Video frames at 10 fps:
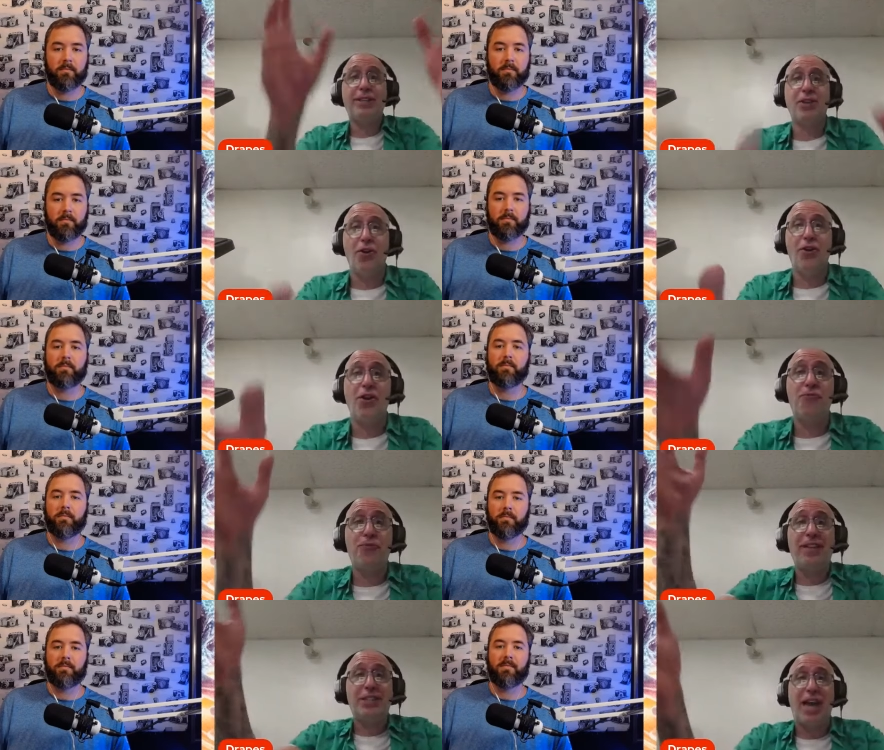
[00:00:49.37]
Speaker 1: soda,
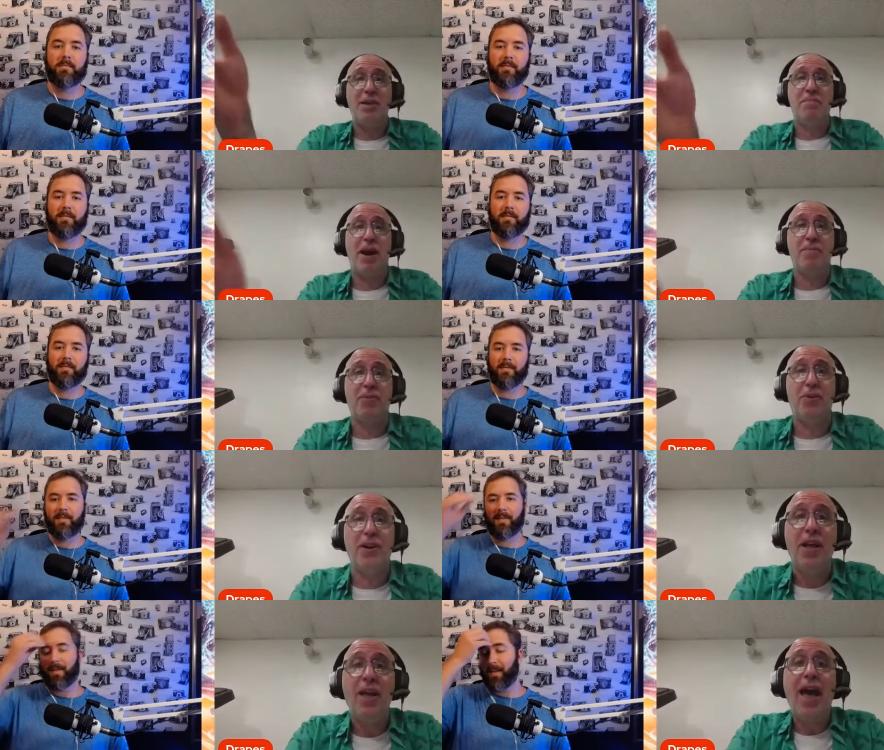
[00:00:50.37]
free giant
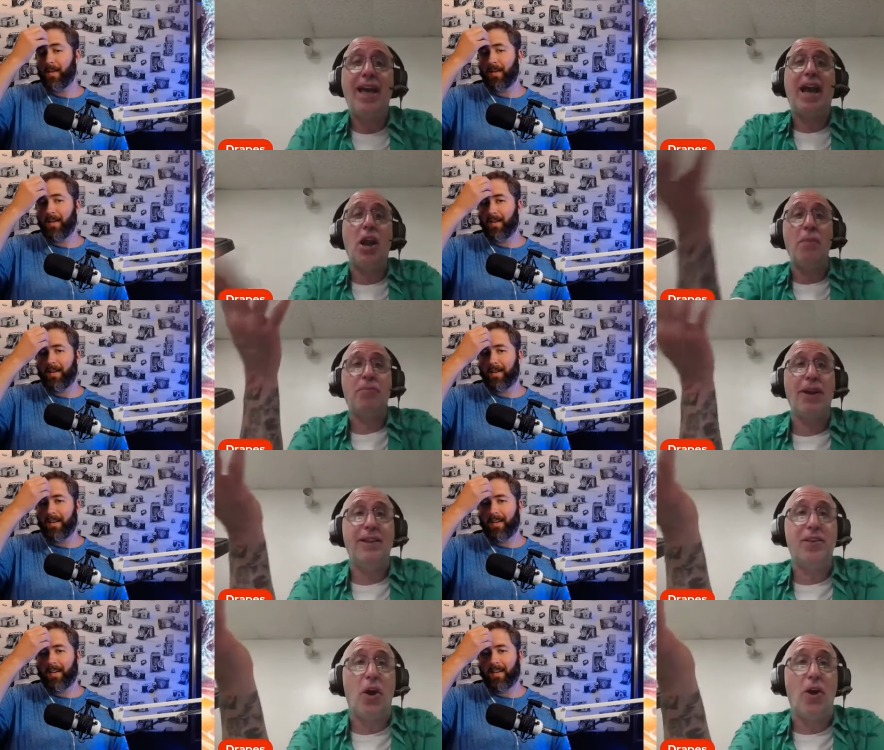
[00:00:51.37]
popcorn, and got
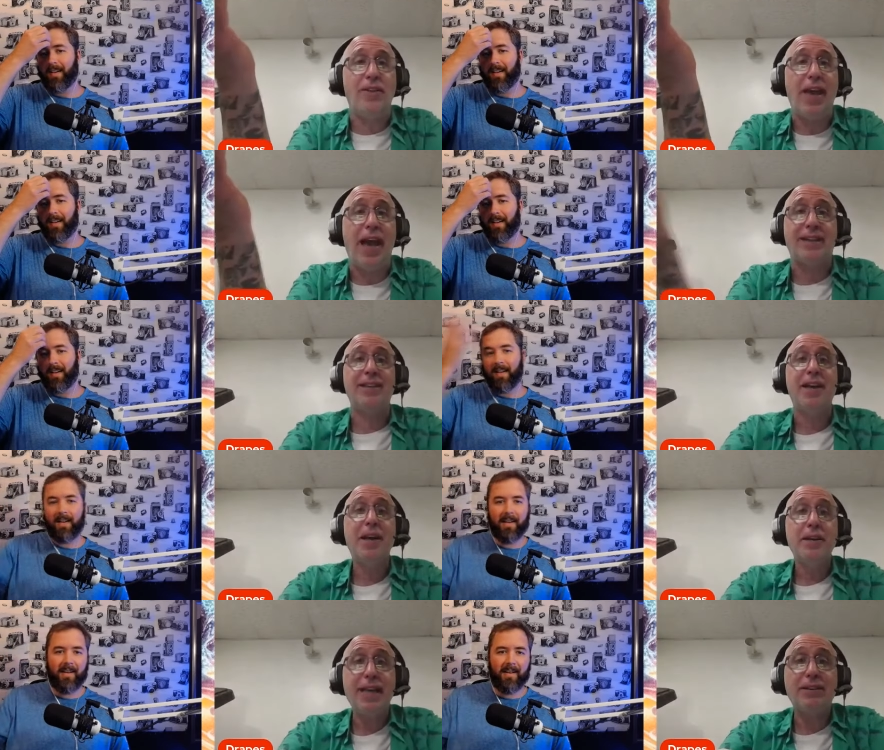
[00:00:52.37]
upgraded to RPX.
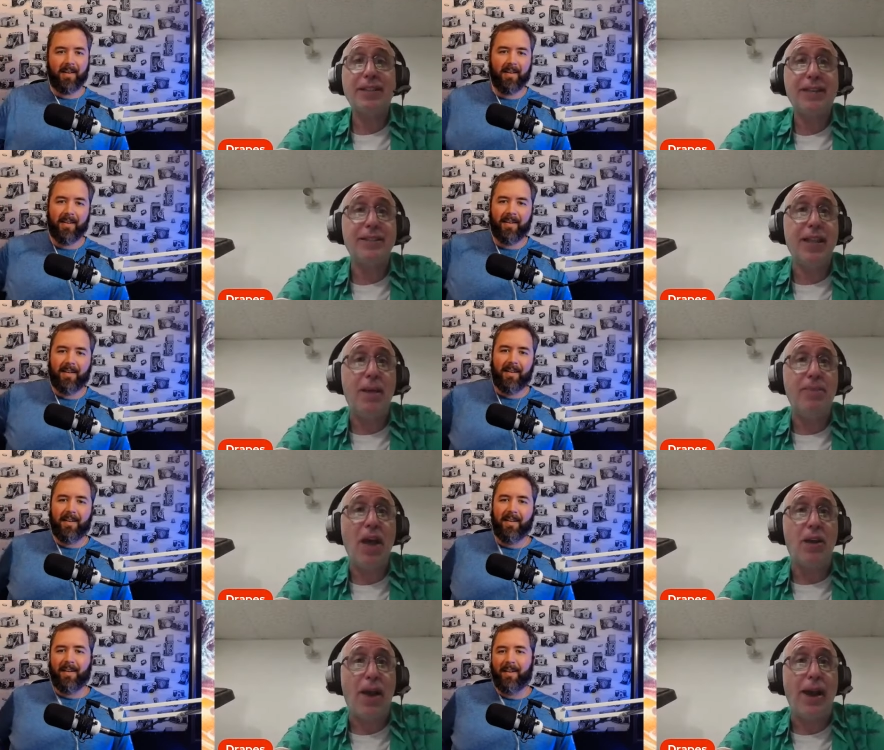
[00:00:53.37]
Sounds like a slam
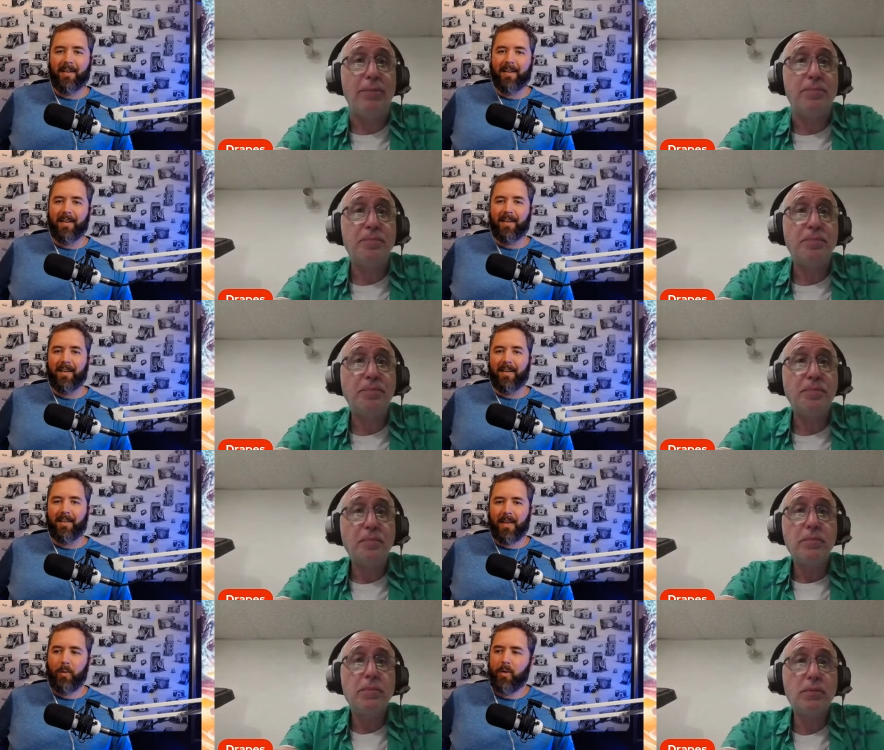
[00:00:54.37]
dunk, right?
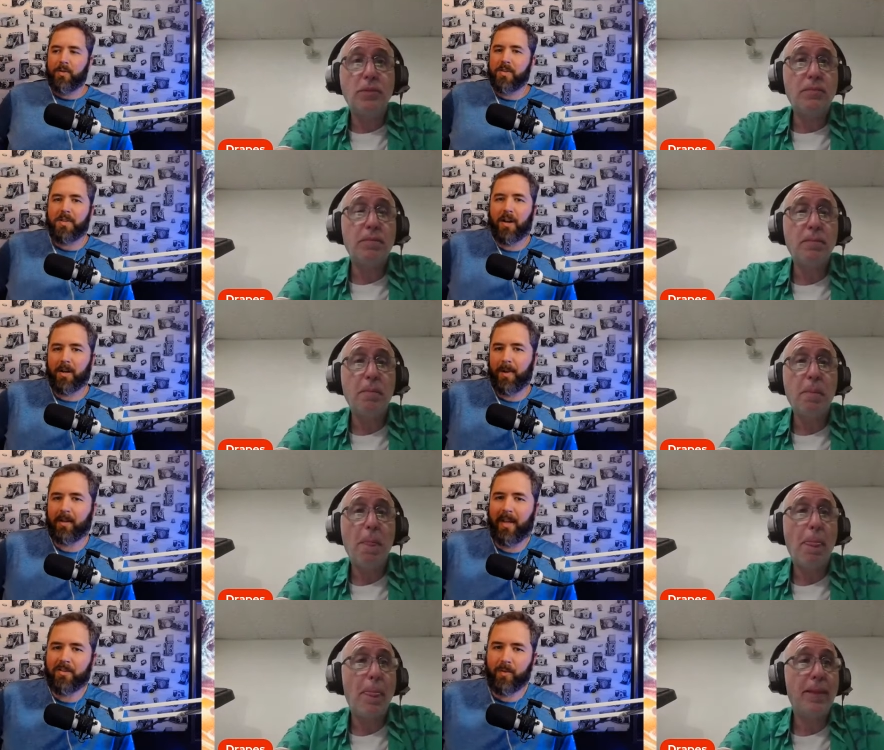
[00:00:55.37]
Speaker 2: Yeah, we were just talking about
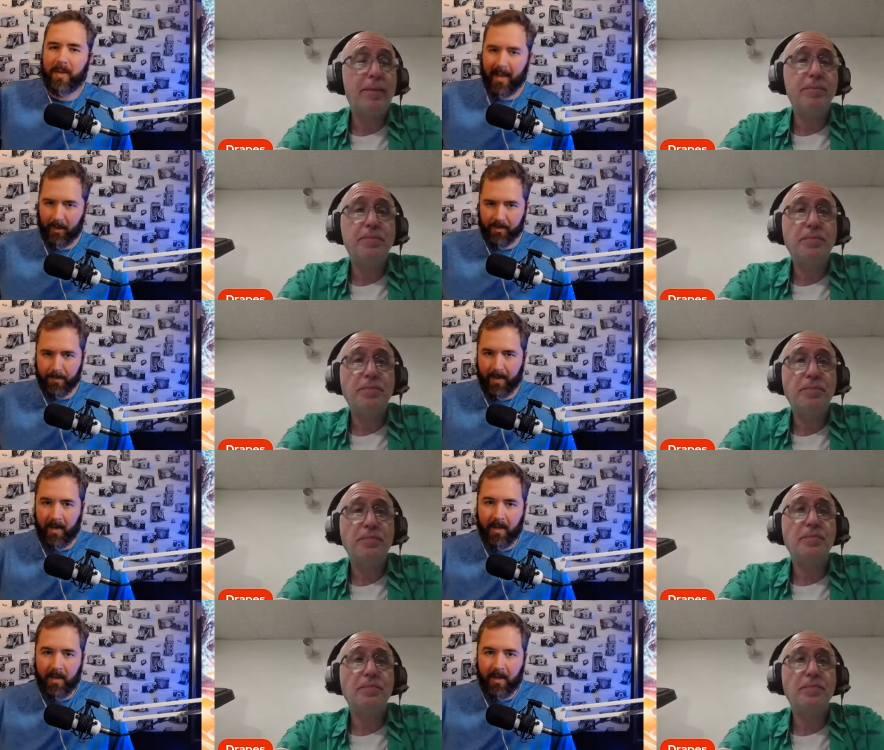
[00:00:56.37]
last week how it's a pain in the